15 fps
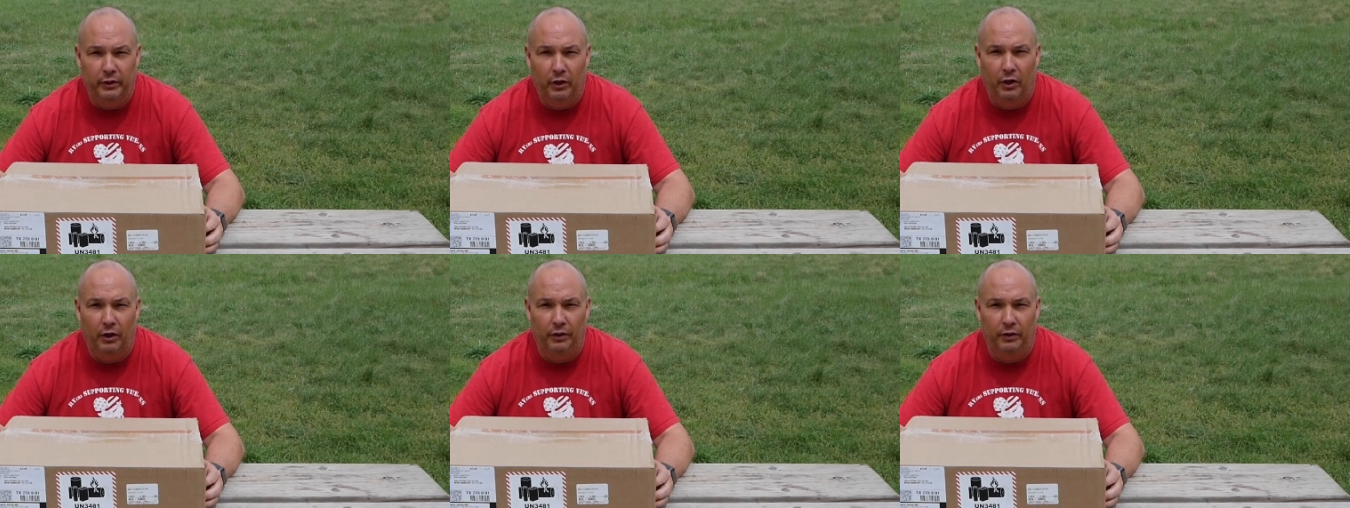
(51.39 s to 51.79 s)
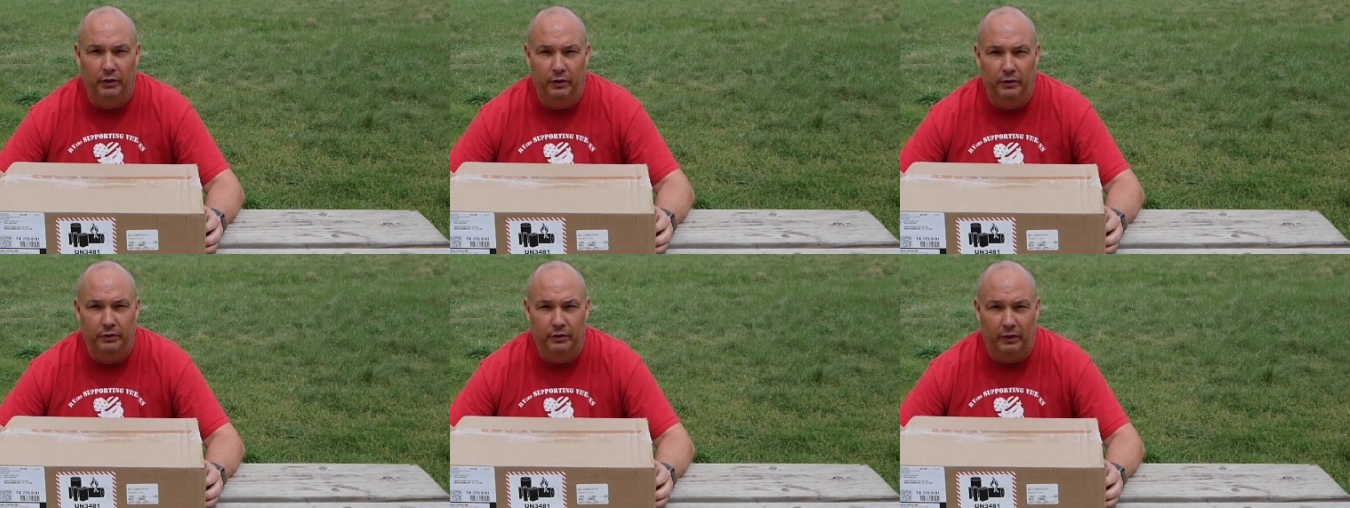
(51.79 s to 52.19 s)
on
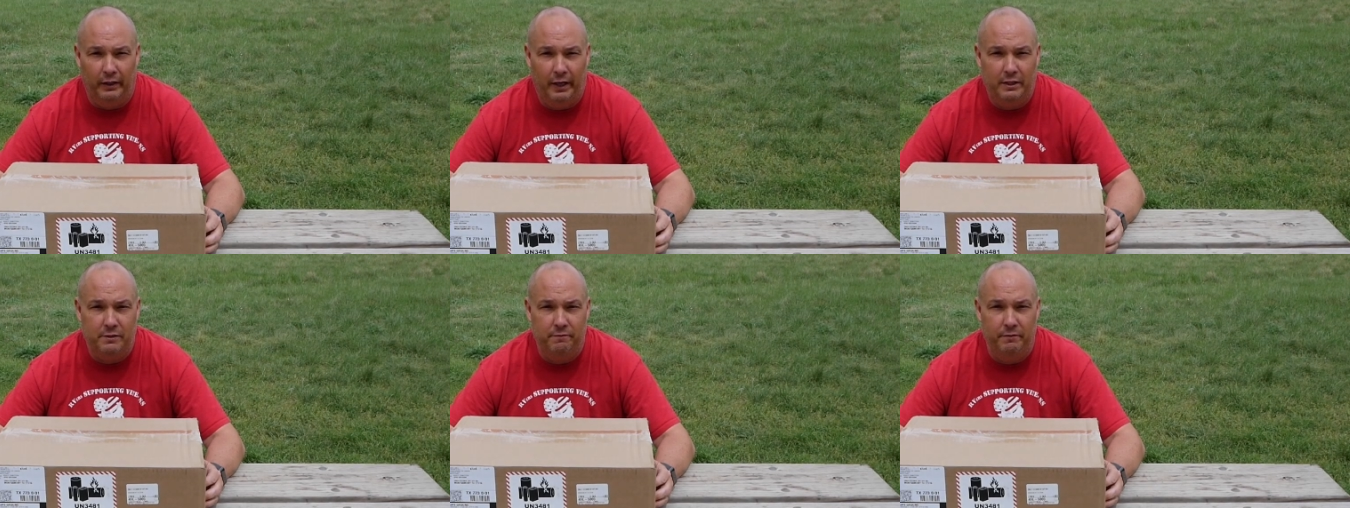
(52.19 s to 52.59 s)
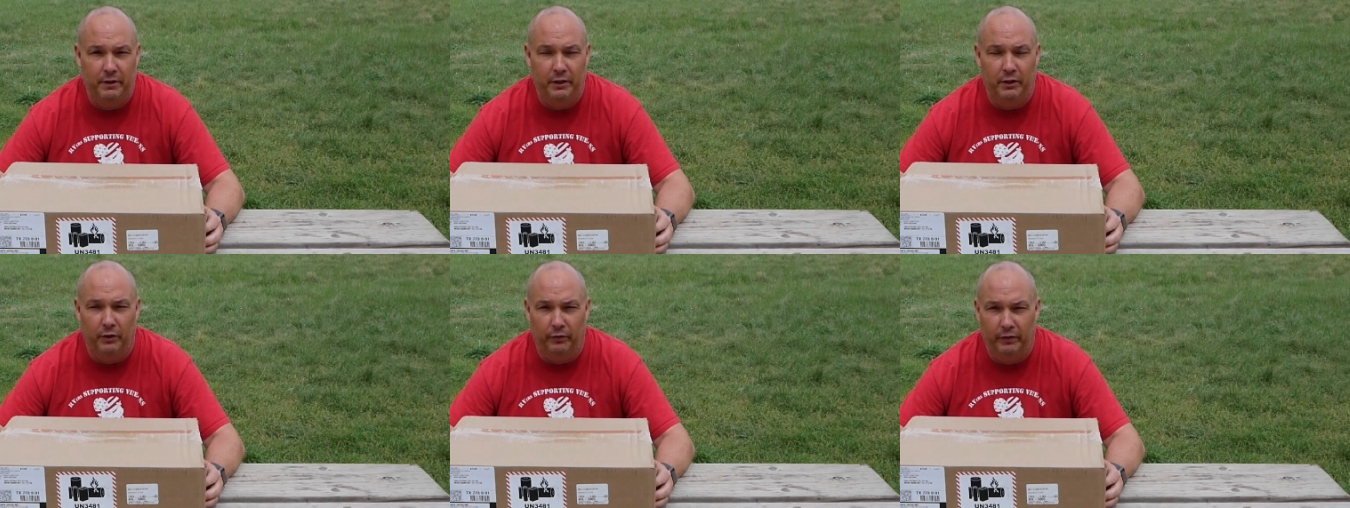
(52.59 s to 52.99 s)
the last
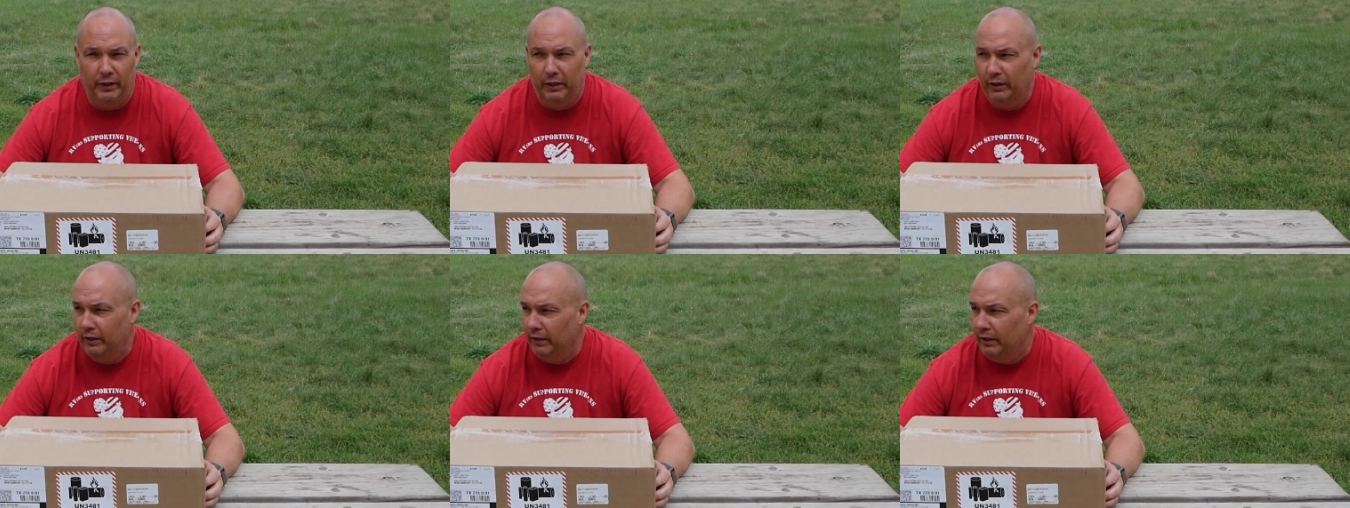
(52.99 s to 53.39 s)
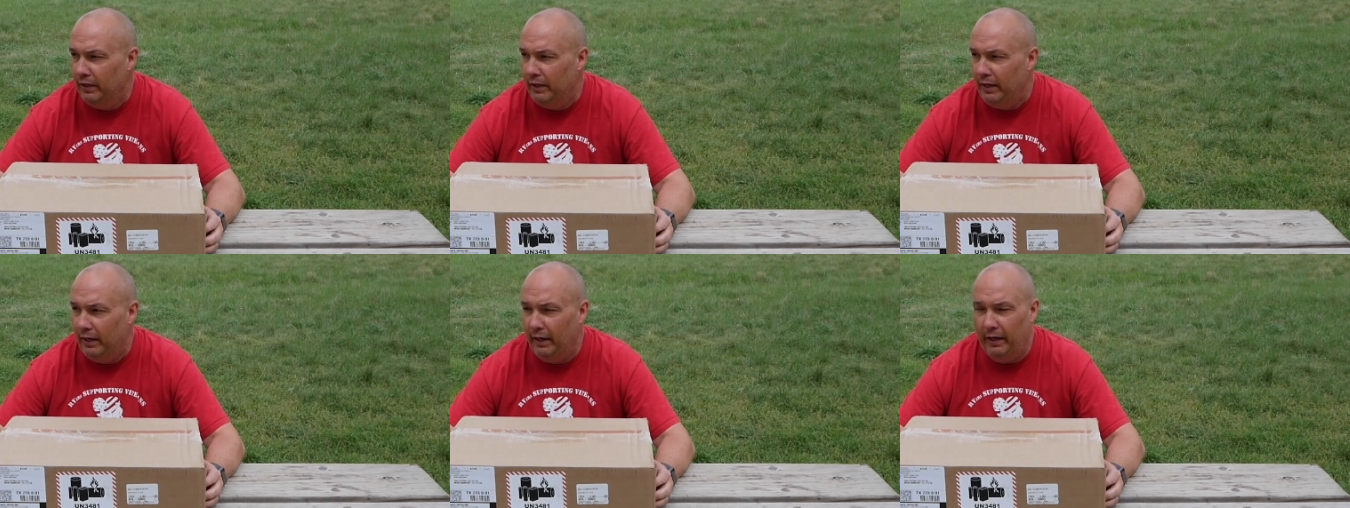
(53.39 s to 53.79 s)
video there,
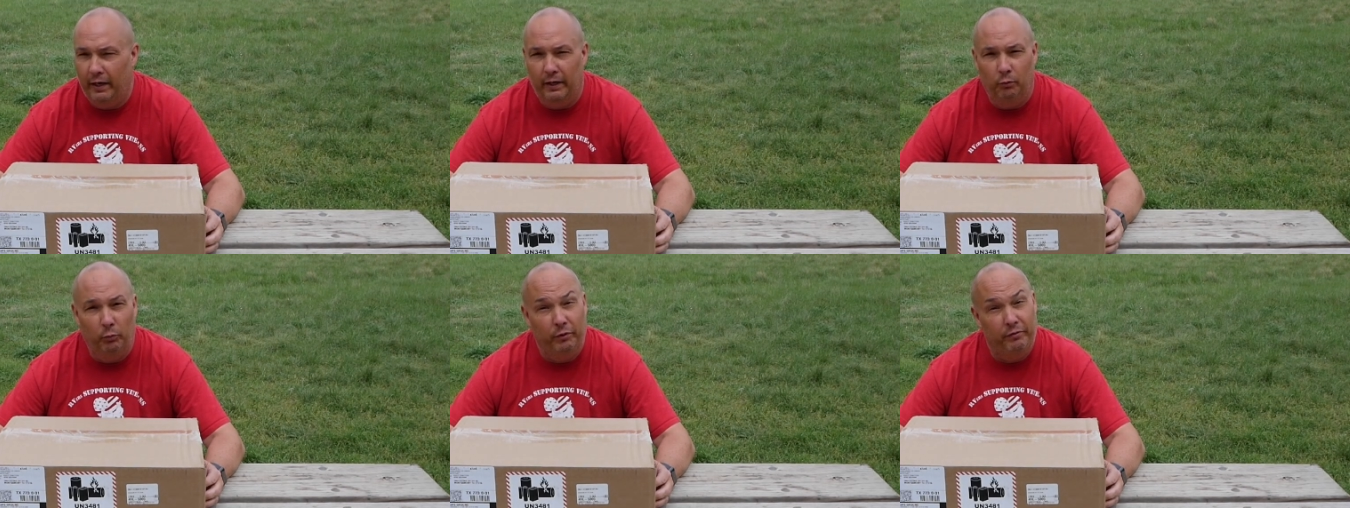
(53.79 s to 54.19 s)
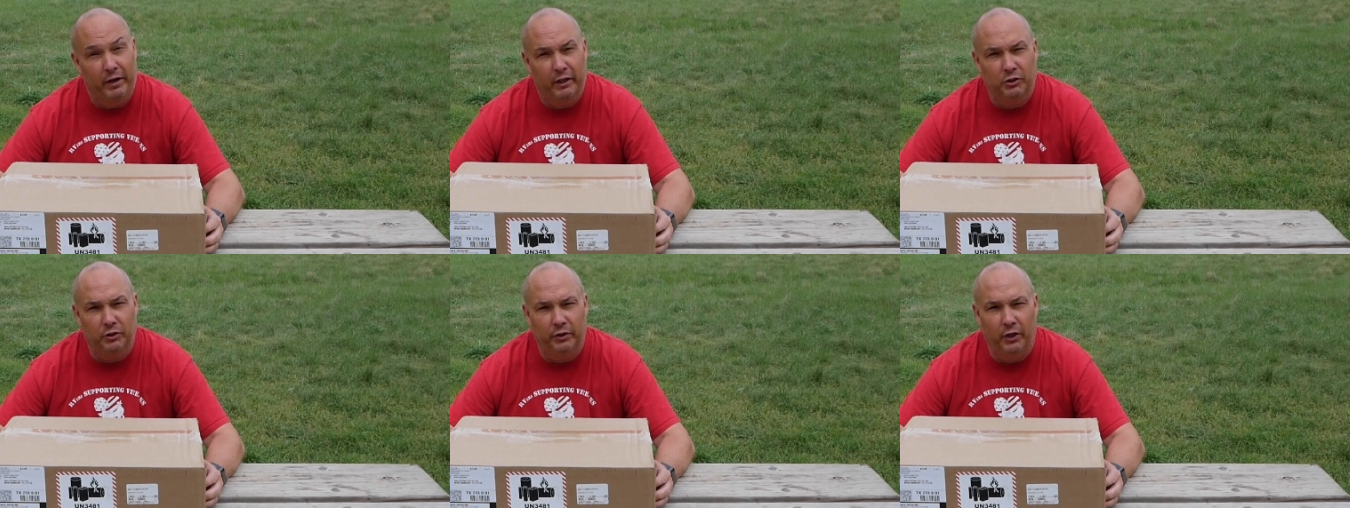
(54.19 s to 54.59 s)
and we've
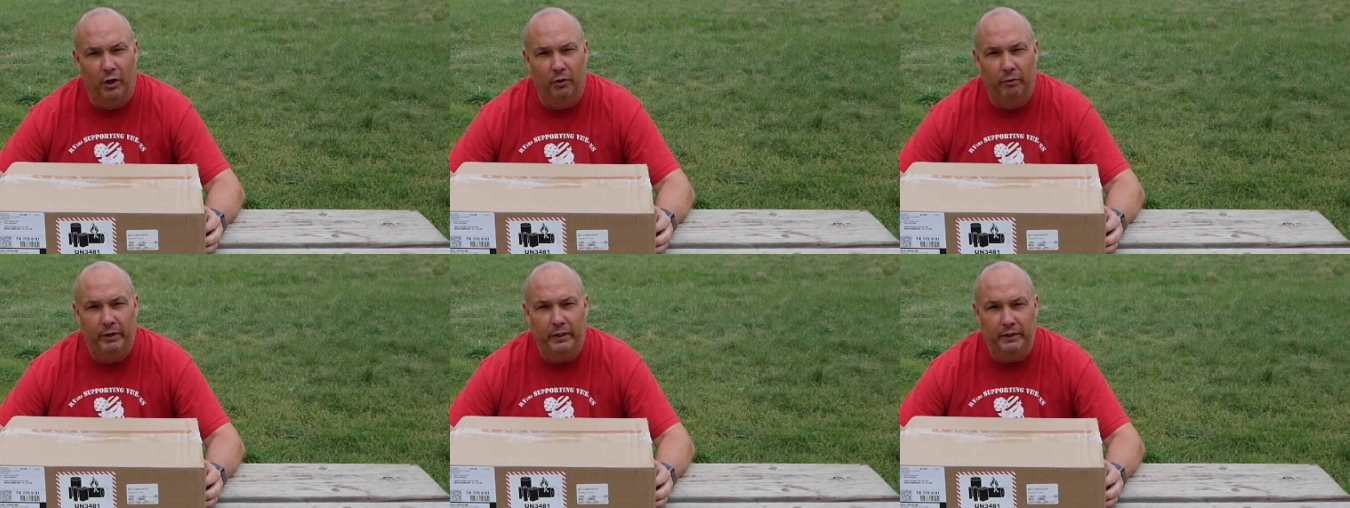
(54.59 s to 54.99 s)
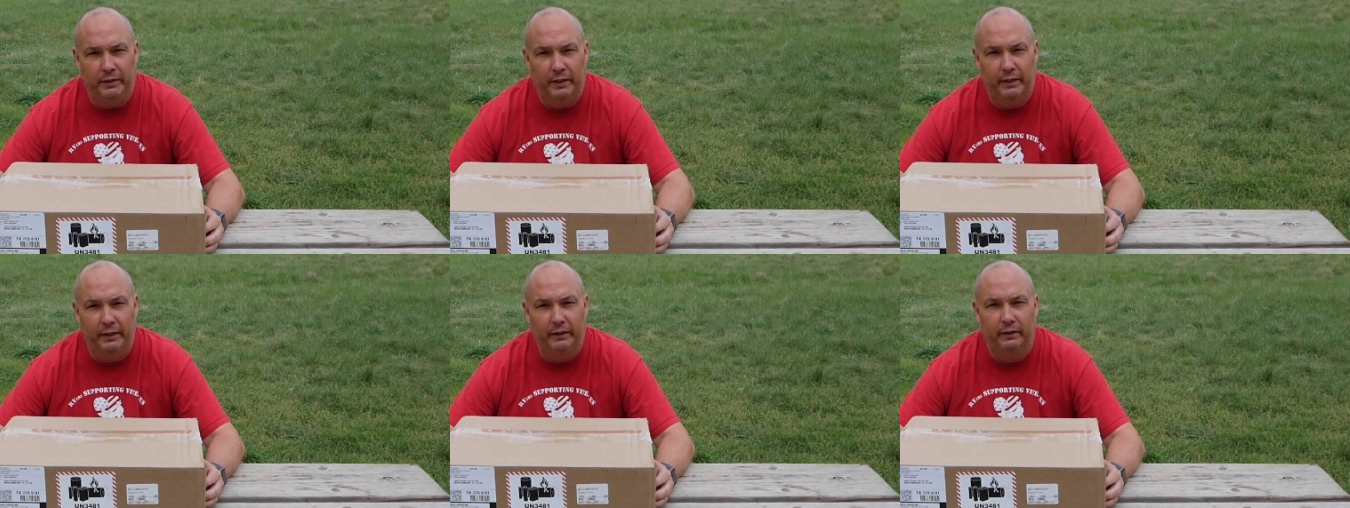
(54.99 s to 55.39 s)
actually already
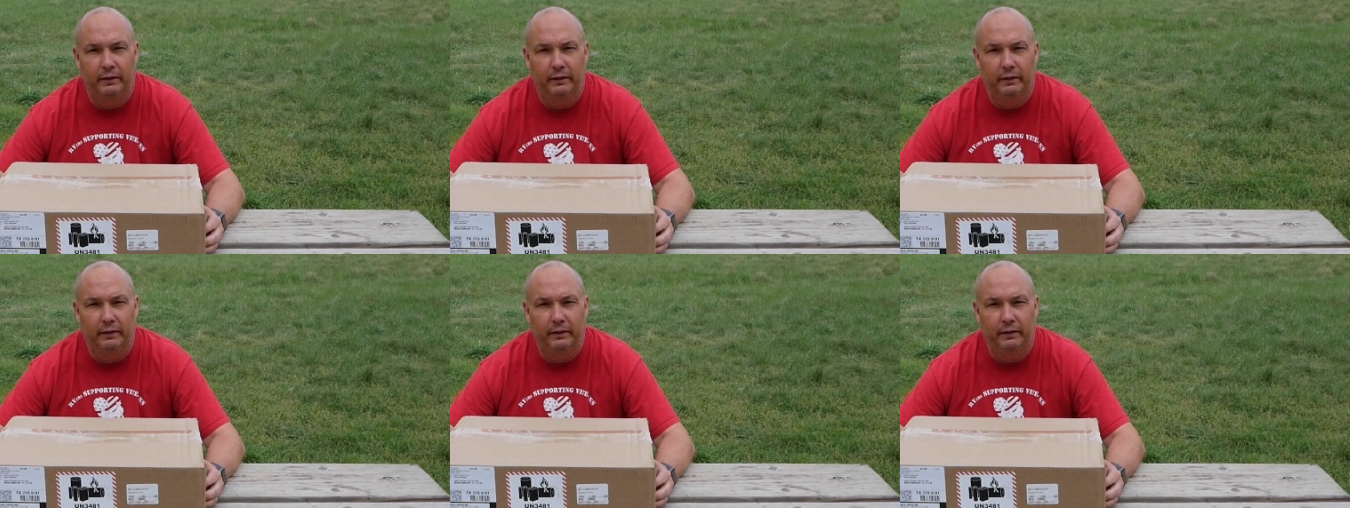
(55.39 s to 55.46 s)
done it.